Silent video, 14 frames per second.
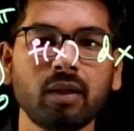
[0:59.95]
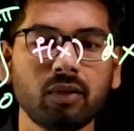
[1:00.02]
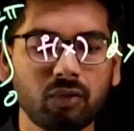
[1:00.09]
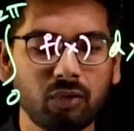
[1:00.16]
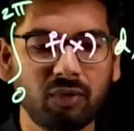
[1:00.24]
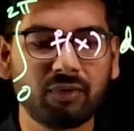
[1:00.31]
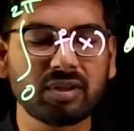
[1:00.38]

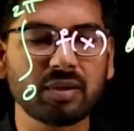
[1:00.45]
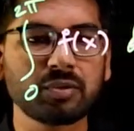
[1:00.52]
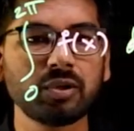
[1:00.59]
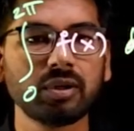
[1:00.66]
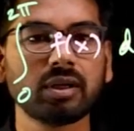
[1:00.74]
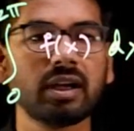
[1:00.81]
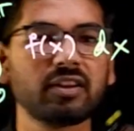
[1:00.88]
So if you
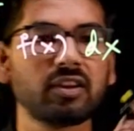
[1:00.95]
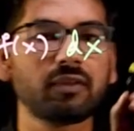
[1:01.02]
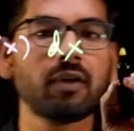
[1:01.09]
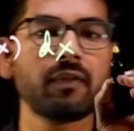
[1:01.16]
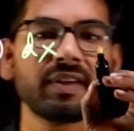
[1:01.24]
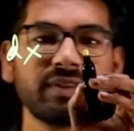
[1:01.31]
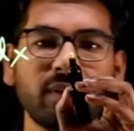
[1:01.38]
substitute f
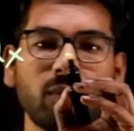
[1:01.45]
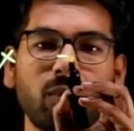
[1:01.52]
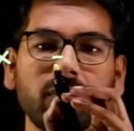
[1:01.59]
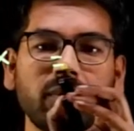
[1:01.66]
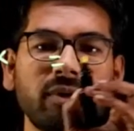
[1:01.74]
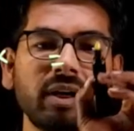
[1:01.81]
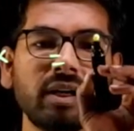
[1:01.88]
of x here,
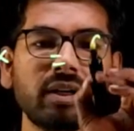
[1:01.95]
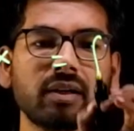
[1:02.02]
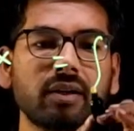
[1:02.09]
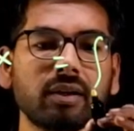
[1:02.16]
what will you get?